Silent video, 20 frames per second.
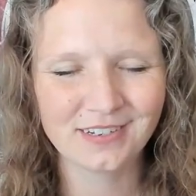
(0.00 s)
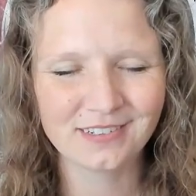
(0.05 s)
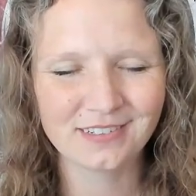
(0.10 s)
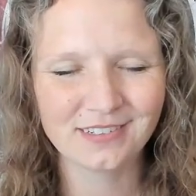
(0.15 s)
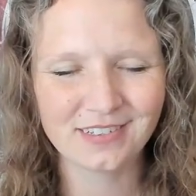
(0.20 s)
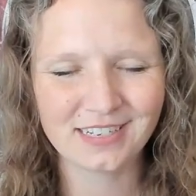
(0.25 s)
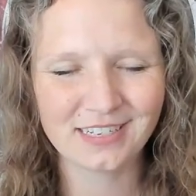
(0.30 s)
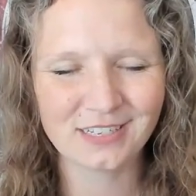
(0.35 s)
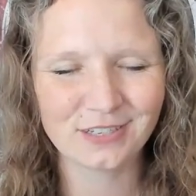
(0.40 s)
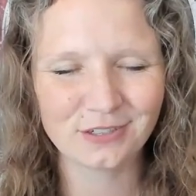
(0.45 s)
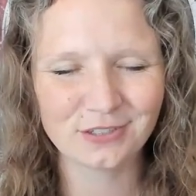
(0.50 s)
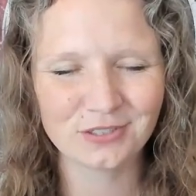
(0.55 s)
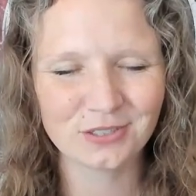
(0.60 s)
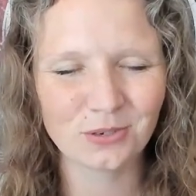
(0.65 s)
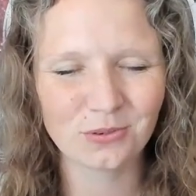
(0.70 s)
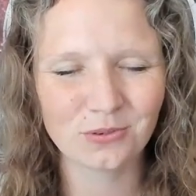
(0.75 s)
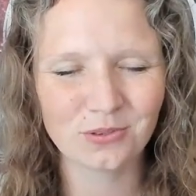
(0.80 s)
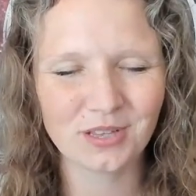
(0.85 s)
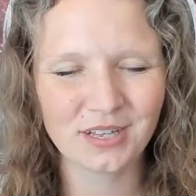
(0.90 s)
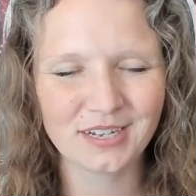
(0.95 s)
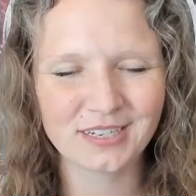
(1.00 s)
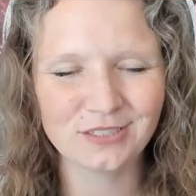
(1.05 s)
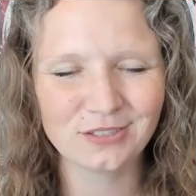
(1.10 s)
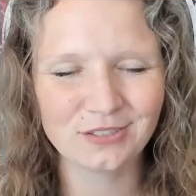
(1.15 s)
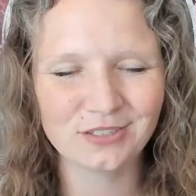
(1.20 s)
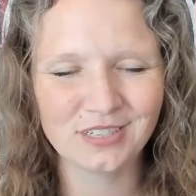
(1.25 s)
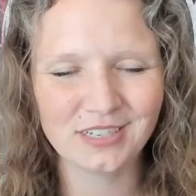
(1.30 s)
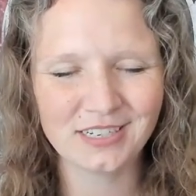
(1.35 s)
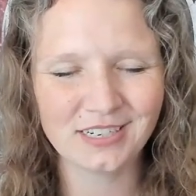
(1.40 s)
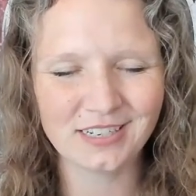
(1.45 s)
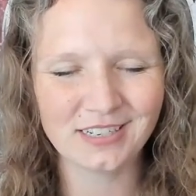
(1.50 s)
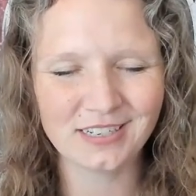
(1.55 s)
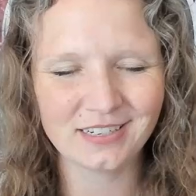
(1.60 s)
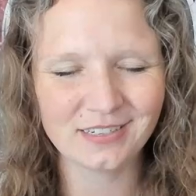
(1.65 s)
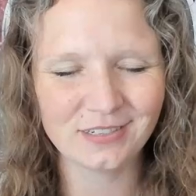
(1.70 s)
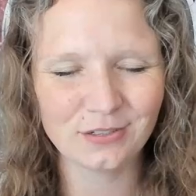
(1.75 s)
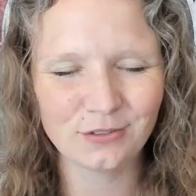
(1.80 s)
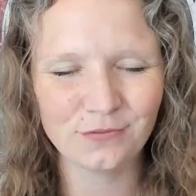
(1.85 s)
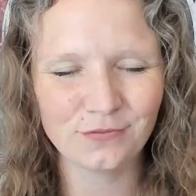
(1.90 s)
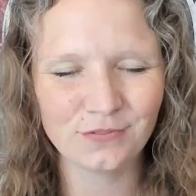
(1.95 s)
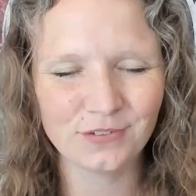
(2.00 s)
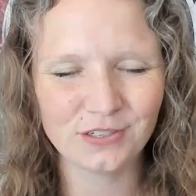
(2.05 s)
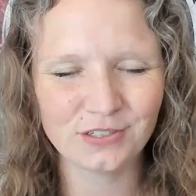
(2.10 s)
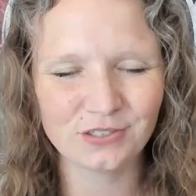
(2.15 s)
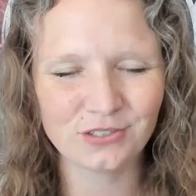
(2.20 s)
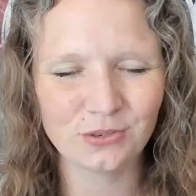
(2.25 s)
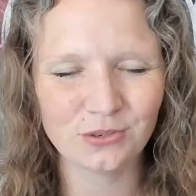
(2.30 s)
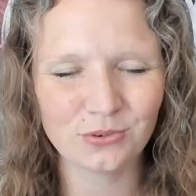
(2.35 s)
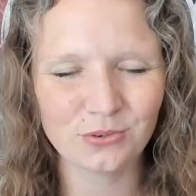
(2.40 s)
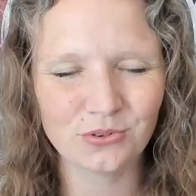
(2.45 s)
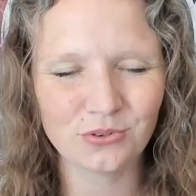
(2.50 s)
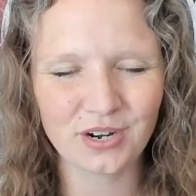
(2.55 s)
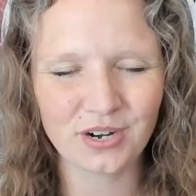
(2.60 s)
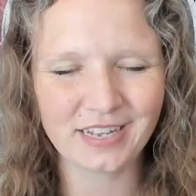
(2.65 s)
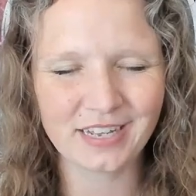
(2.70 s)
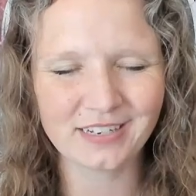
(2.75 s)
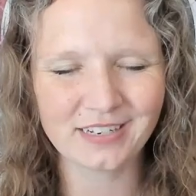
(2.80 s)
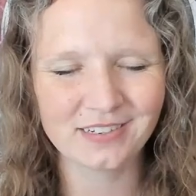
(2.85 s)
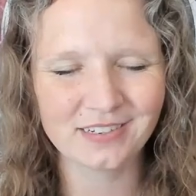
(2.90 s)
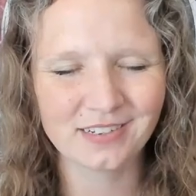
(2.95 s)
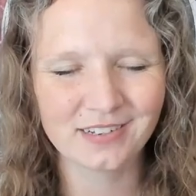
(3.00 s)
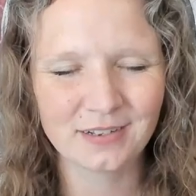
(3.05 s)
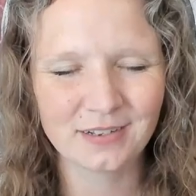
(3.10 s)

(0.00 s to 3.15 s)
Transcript: Like you're so glad you did it. You feel so great.